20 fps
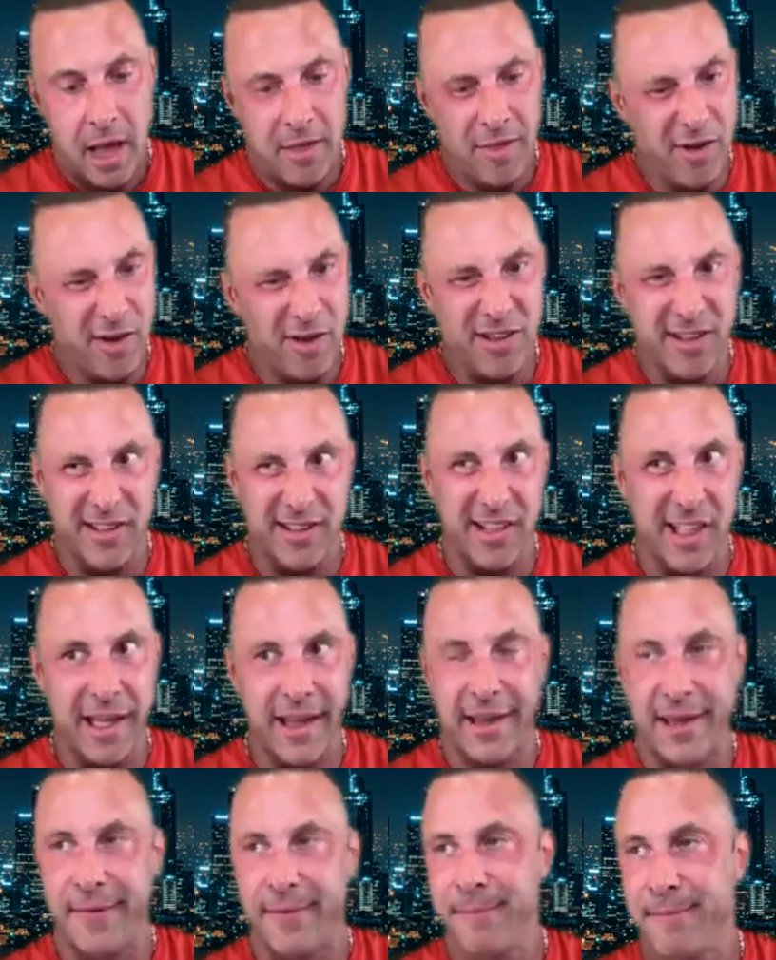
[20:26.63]
And there's just
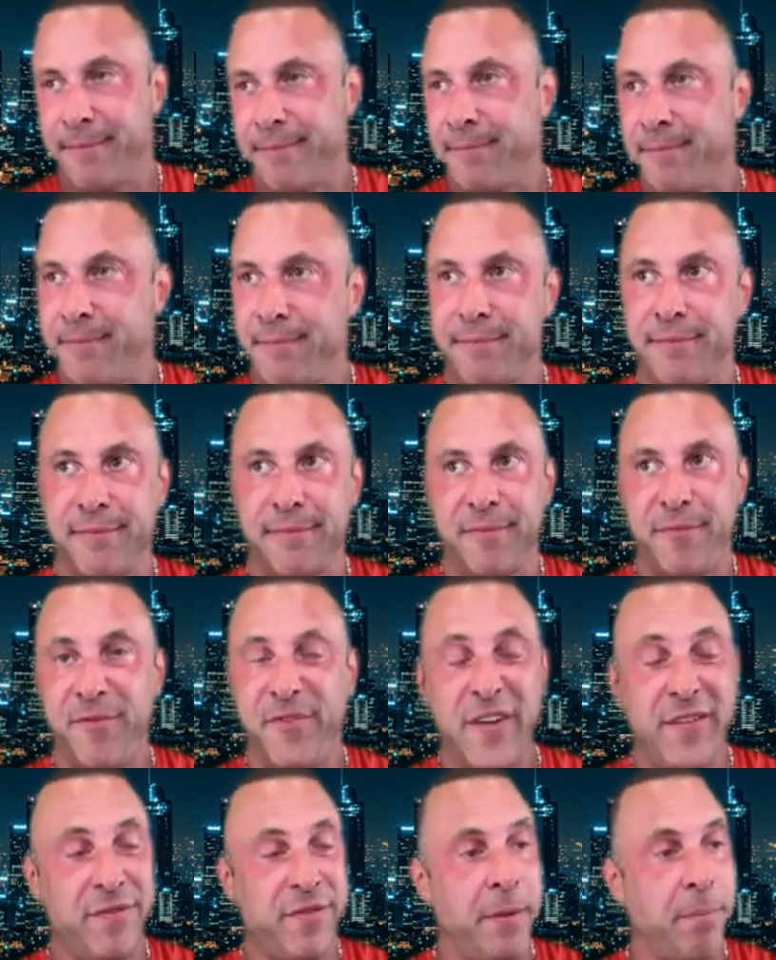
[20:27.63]
like
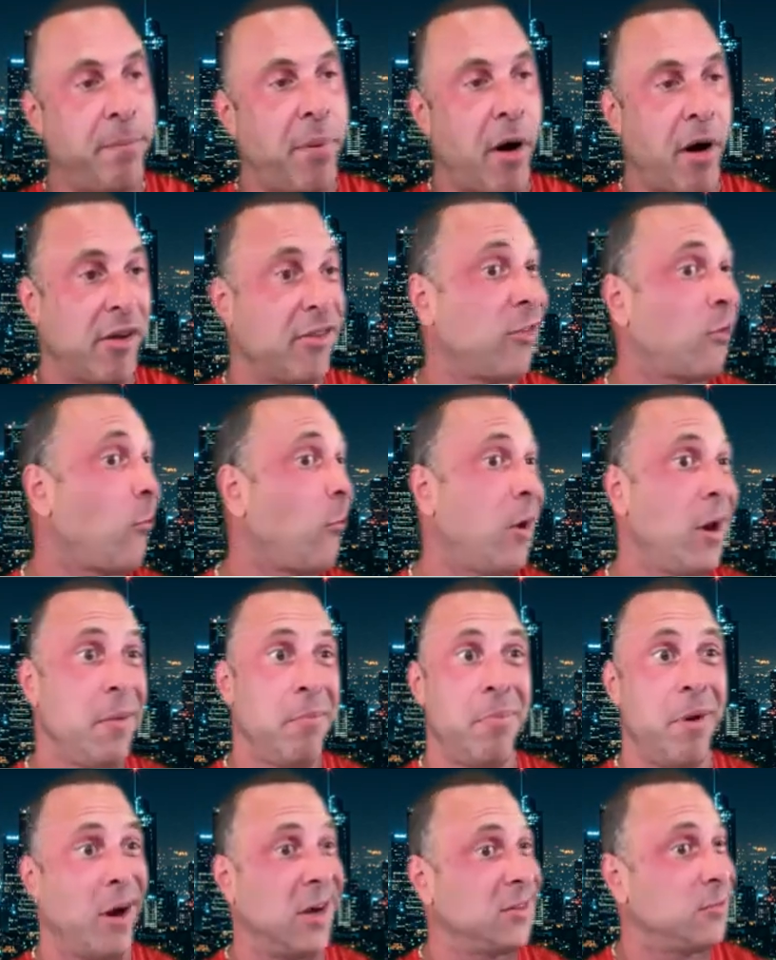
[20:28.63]
50 bucks,
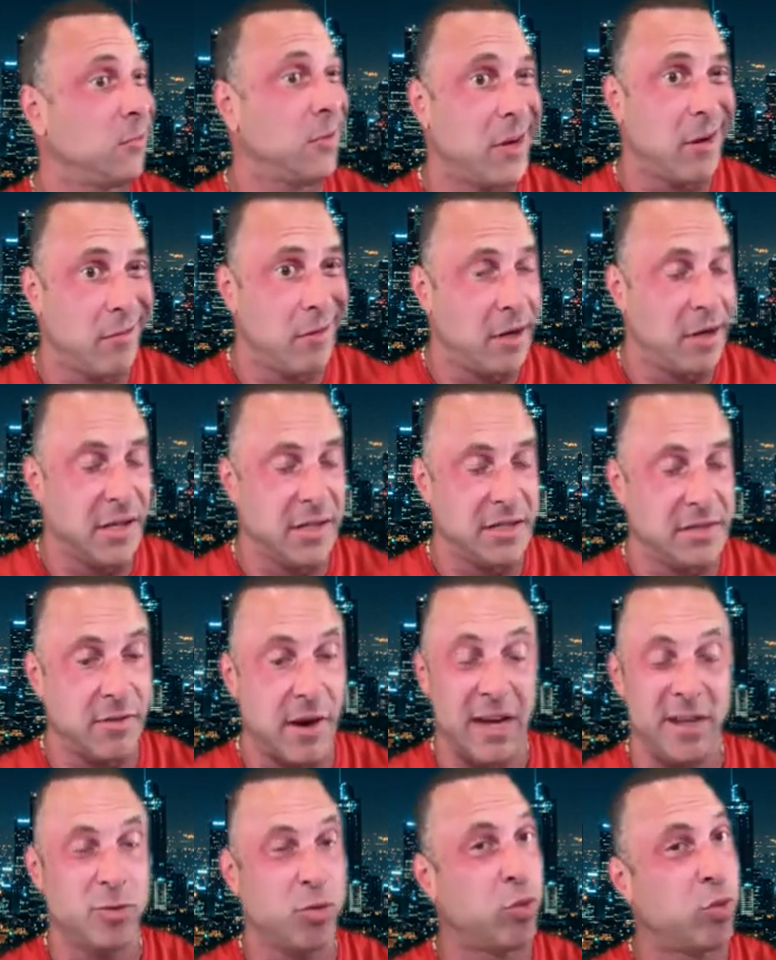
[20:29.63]
20 bucks, whatever it
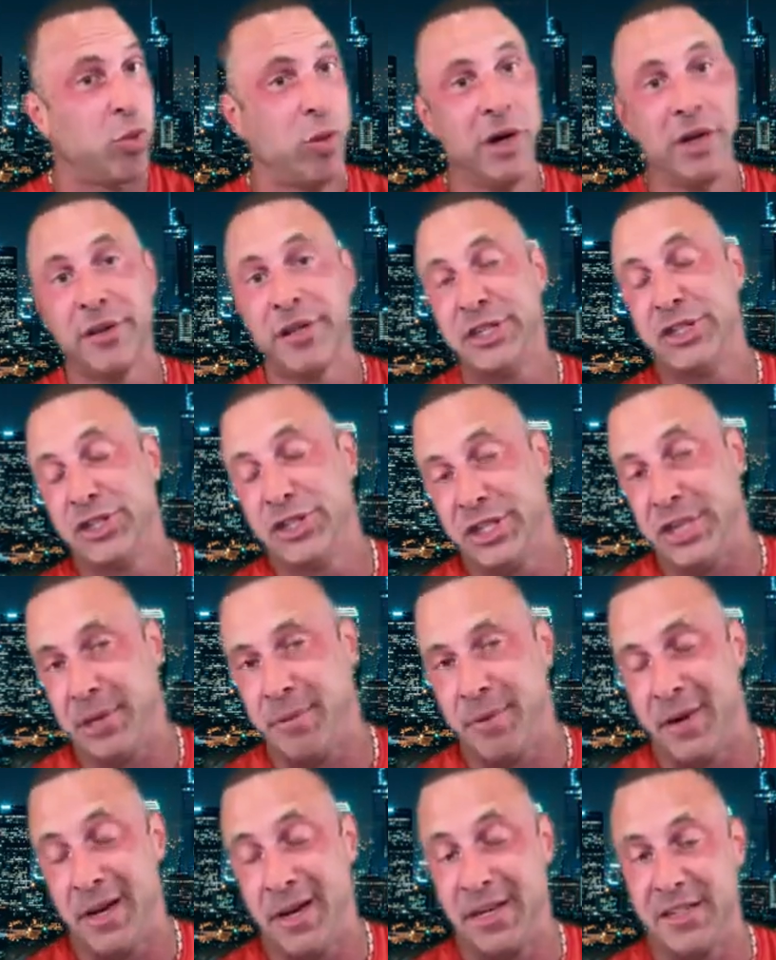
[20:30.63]
is, right? It's really
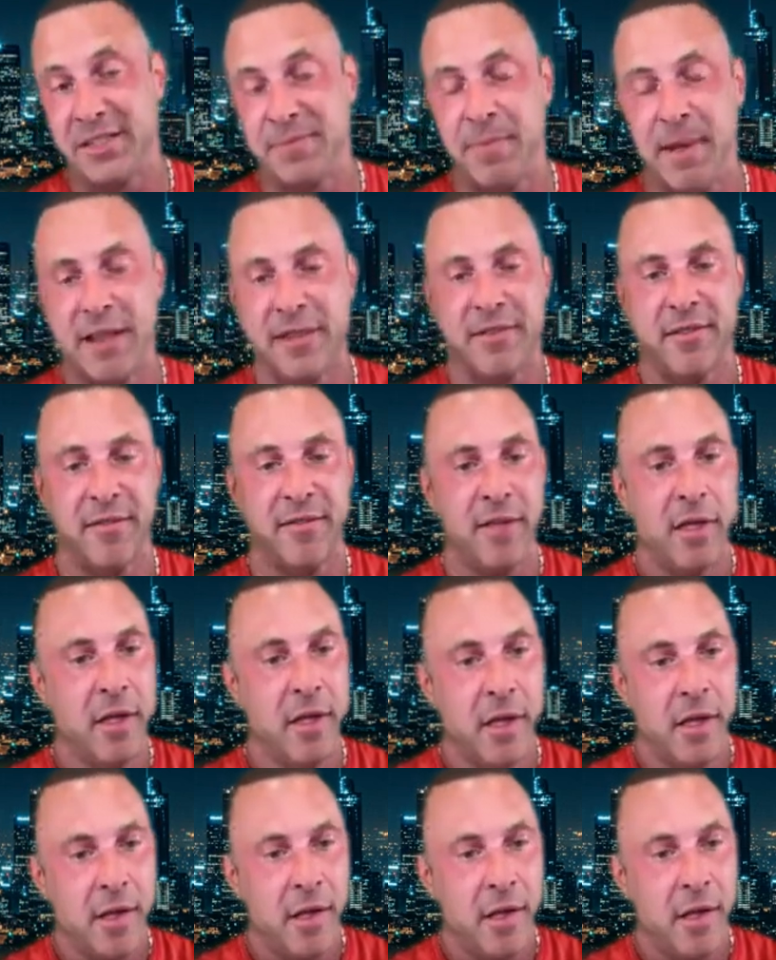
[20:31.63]
cheap and inexpensive.